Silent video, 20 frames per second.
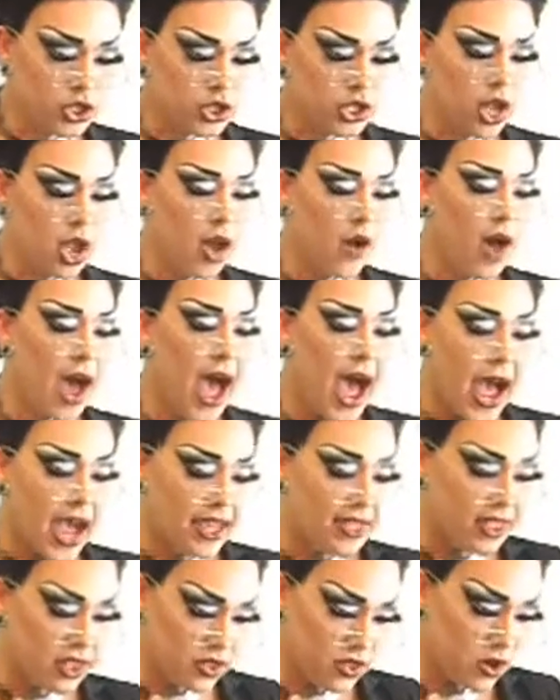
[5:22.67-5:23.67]
So
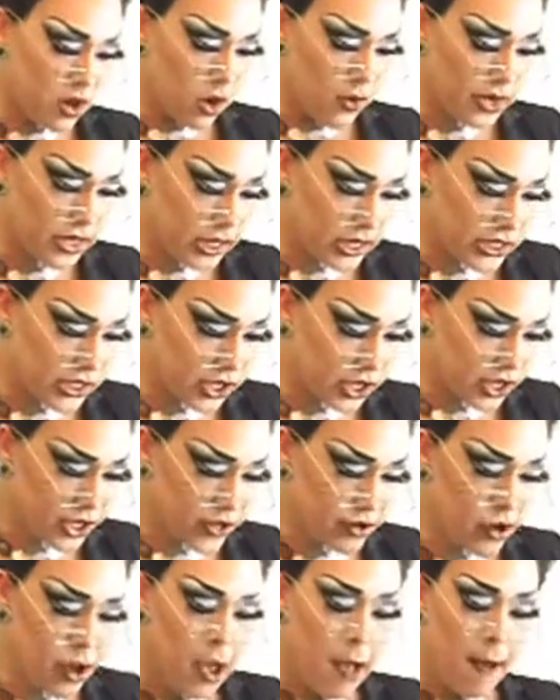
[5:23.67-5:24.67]
I think they're going easy on
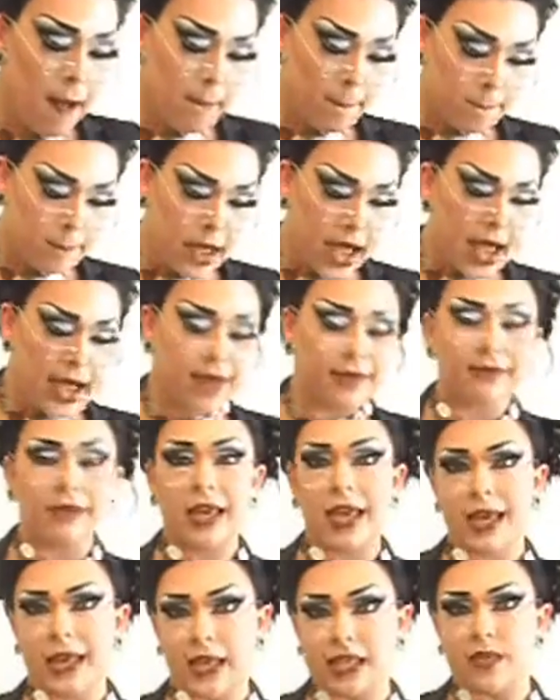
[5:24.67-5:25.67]
you. But
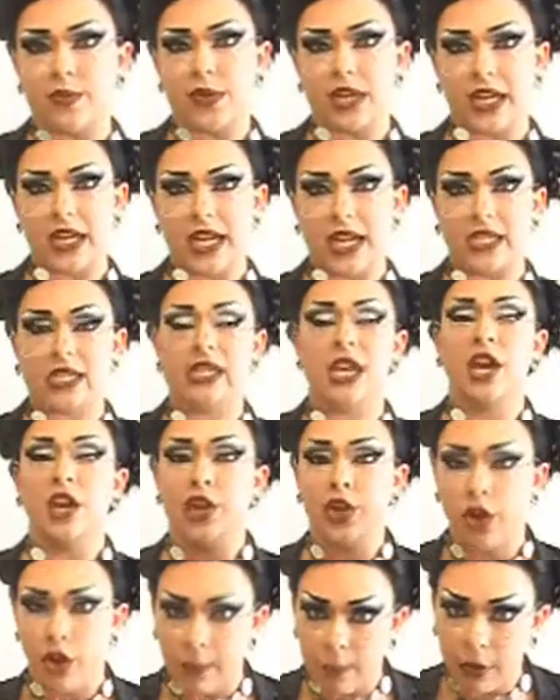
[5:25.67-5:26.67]
it is what it is.
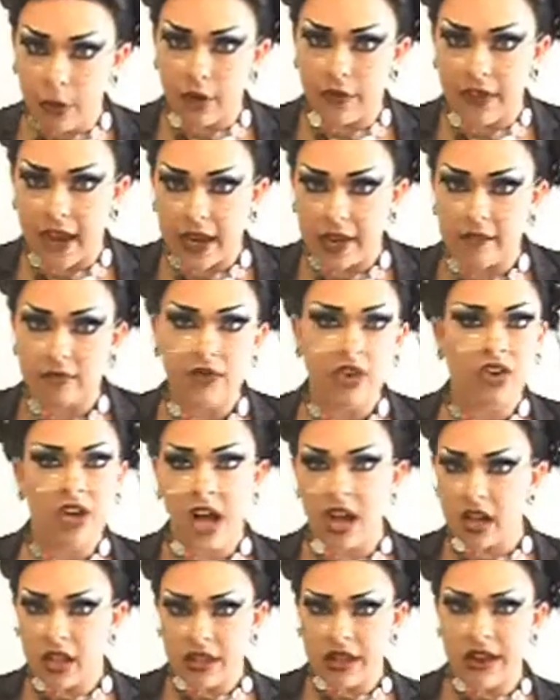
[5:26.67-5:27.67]
You're improving. You're
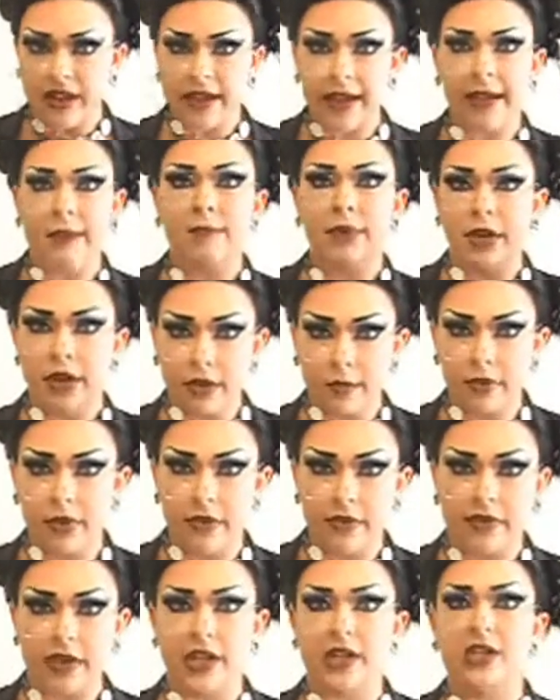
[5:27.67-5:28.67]
not on there yet, but you're
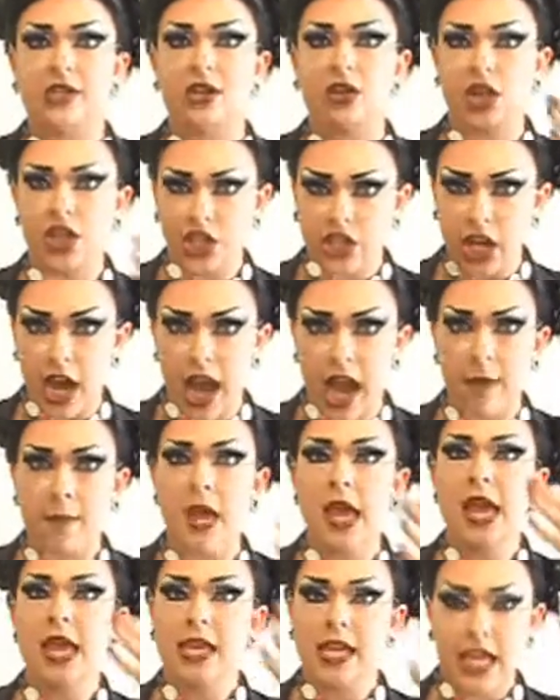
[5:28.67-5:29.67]
improving. So good
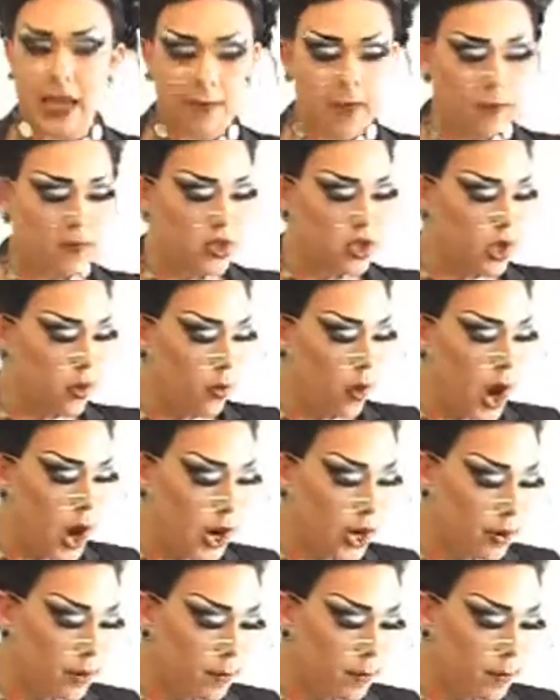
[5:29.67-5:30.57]
job. Keep up the good work.